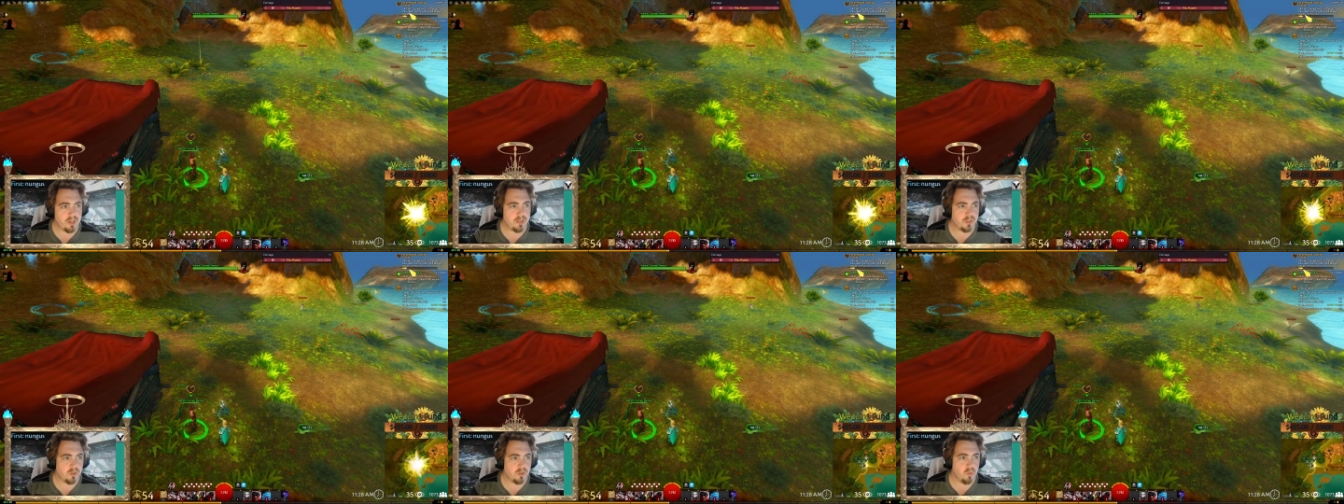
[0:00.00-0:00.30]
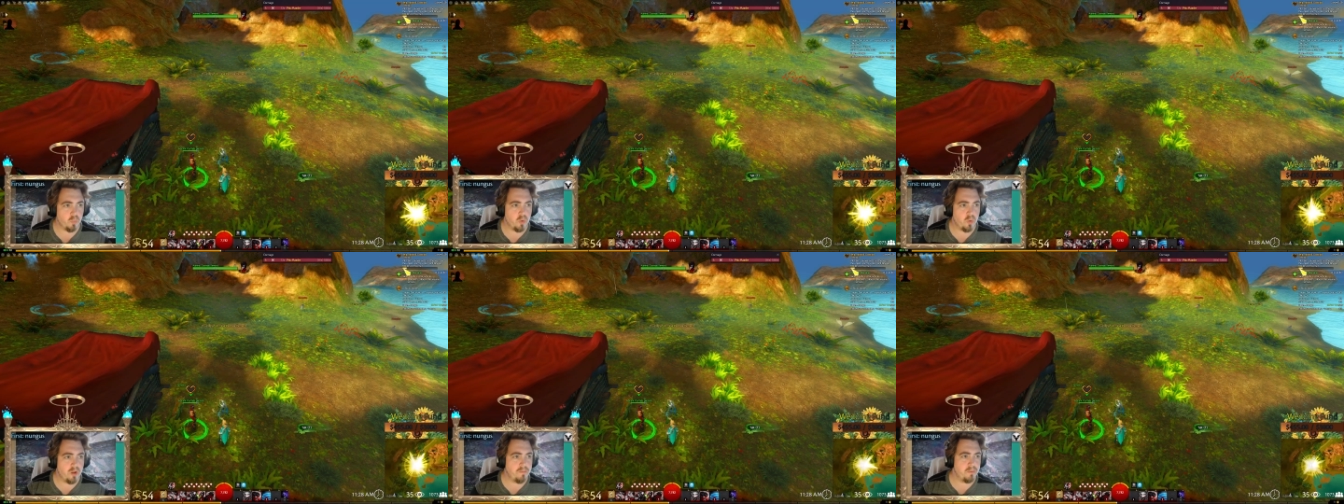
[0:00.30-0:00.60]
so
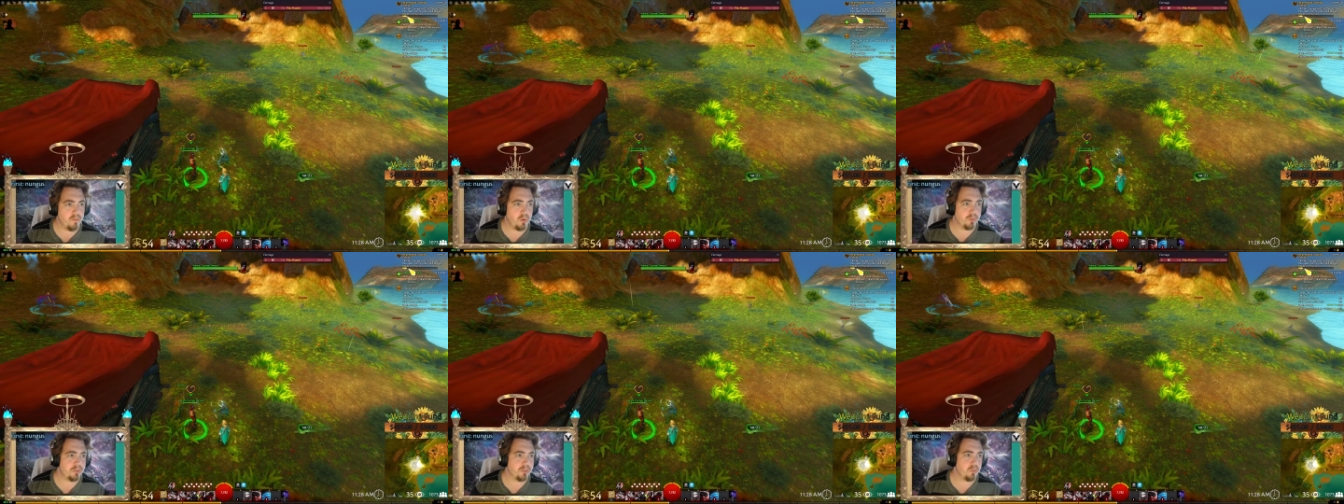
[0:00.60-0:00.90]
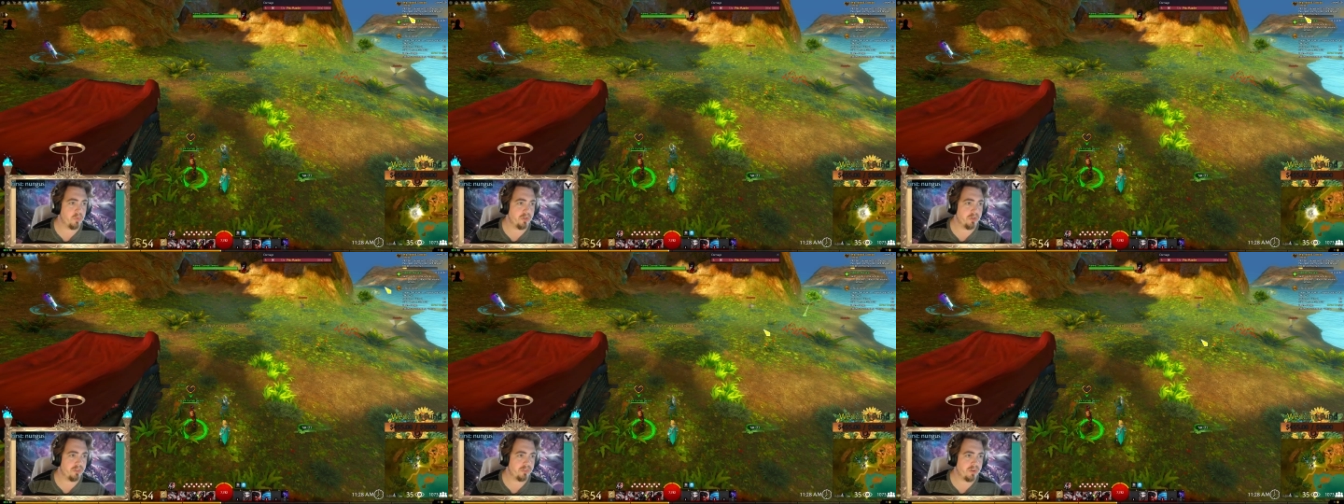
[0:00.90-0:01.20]
one boulder,
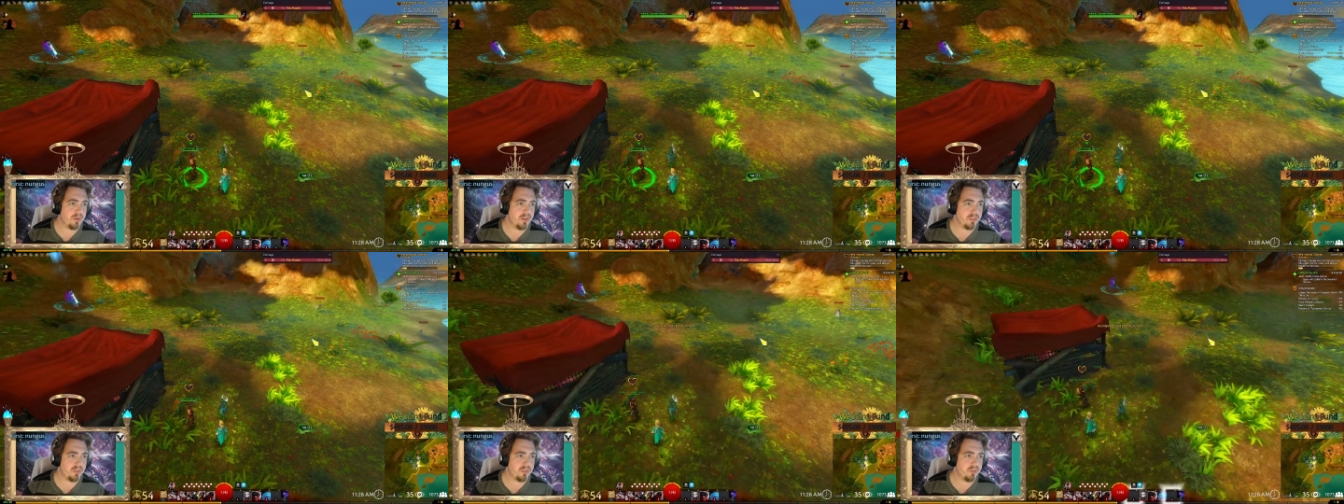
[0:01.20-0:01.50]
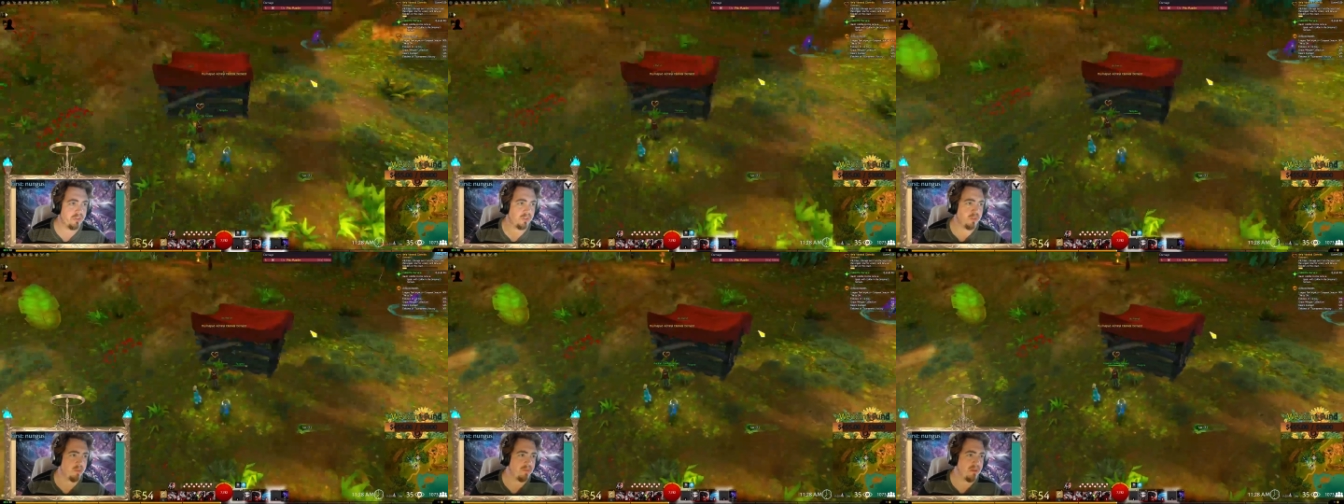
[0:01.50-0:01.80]
one treasure
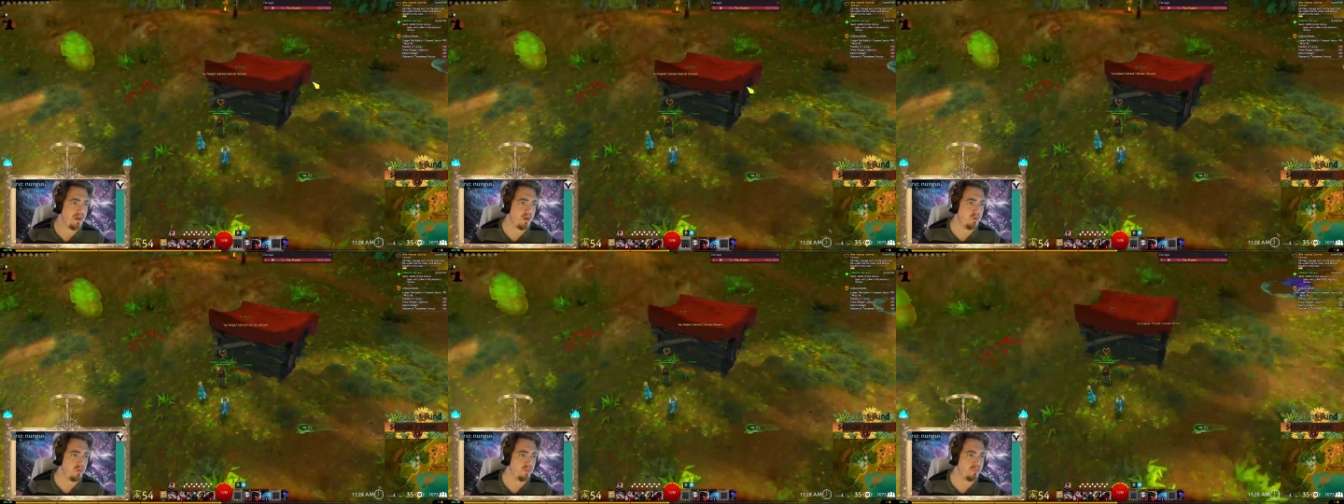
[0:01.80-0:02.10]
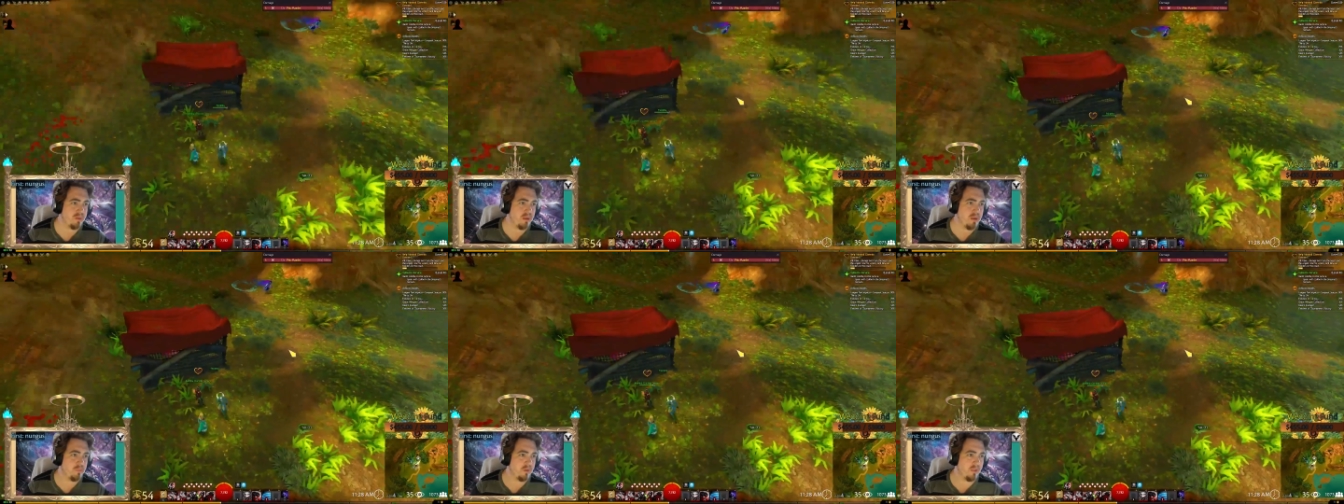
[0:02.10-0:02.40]
is about
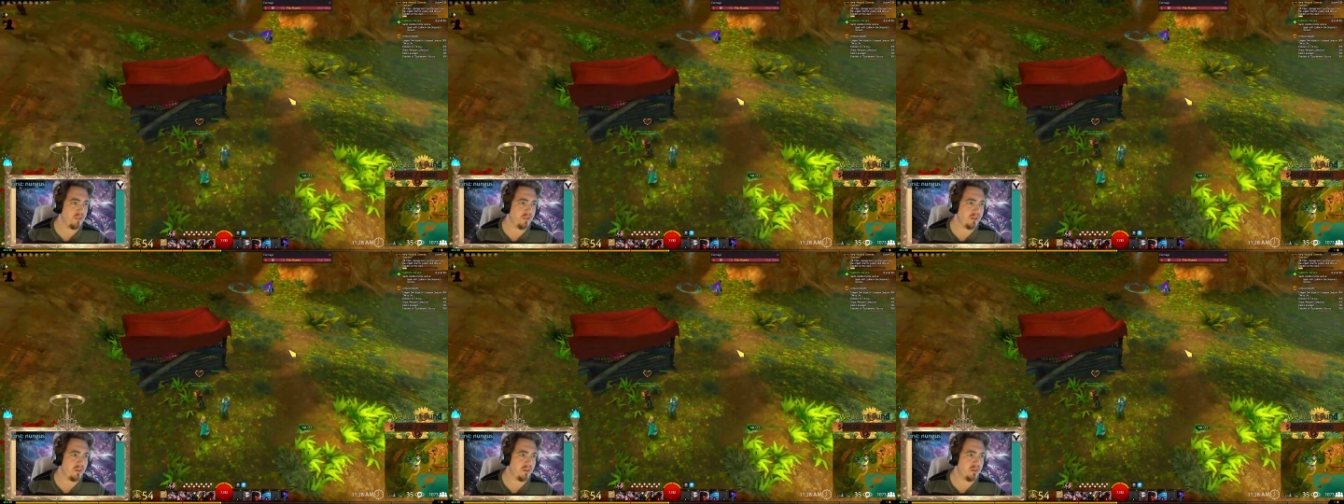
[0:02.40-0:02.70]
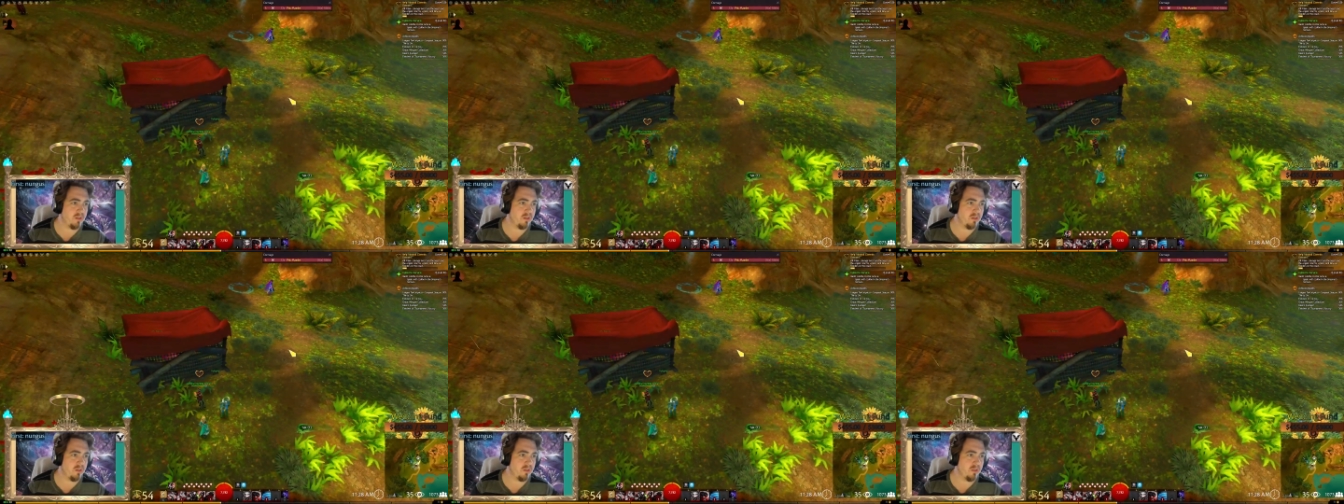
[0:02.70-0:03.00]
probably like
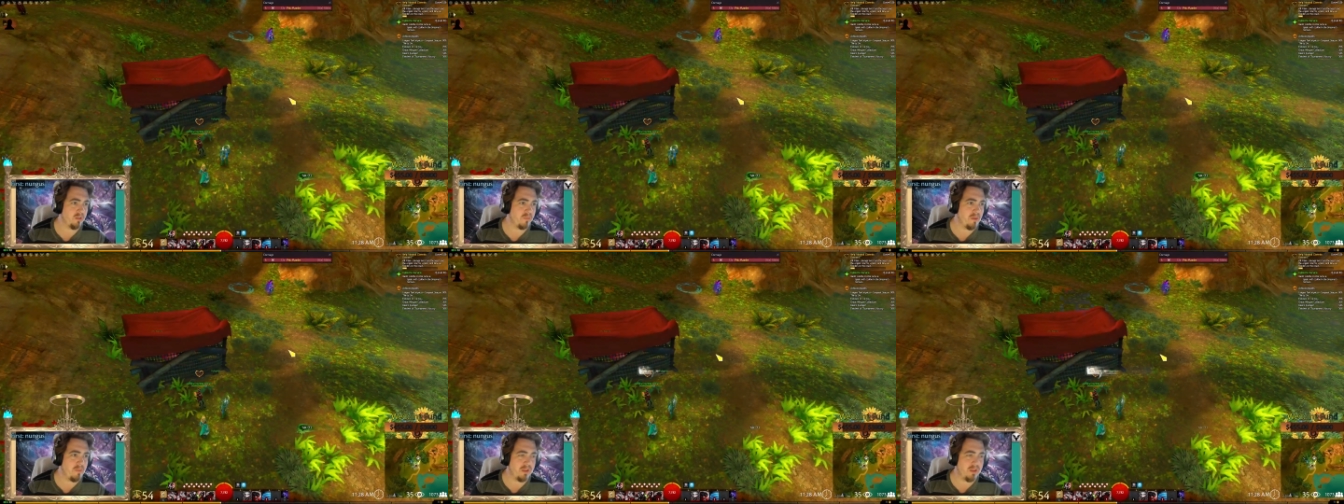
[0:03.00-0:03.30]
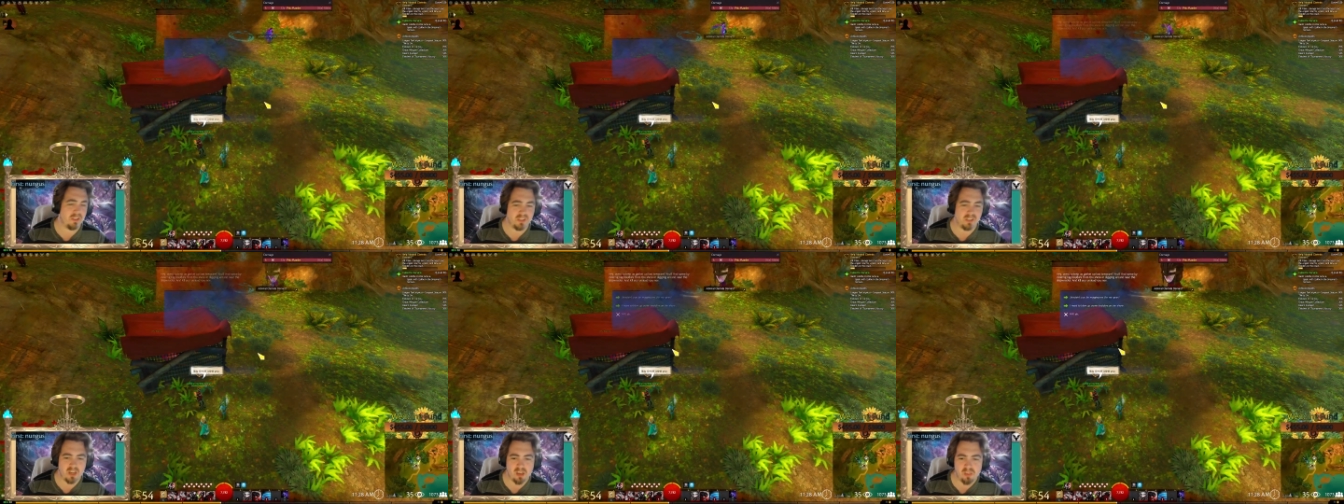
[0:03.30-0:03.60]
a maybe a
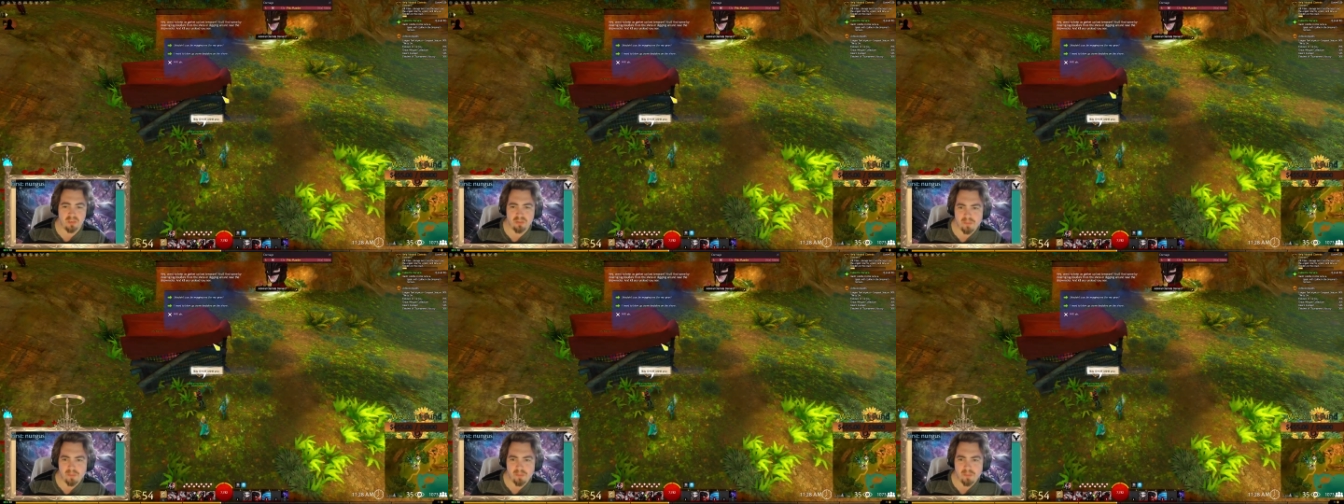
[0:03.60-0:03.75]
10th,